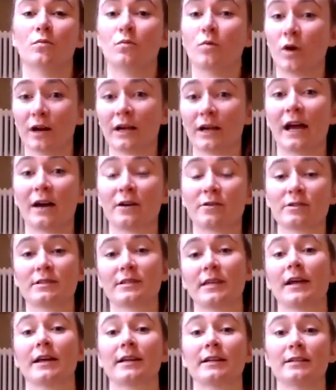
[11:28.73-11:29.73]

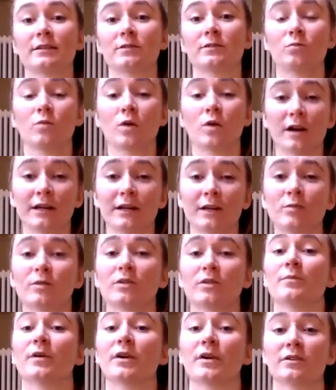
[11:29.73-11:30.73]
workouts and working
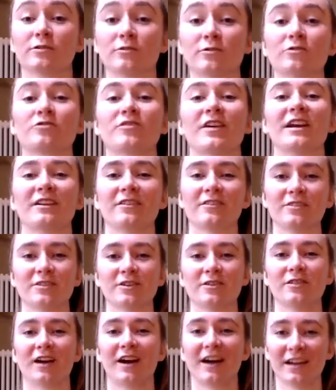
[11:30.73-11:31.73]
with a personal trainer
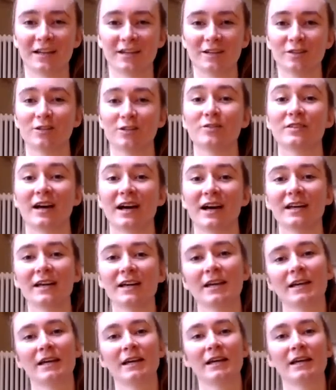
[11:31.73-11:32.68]
so that I can do that,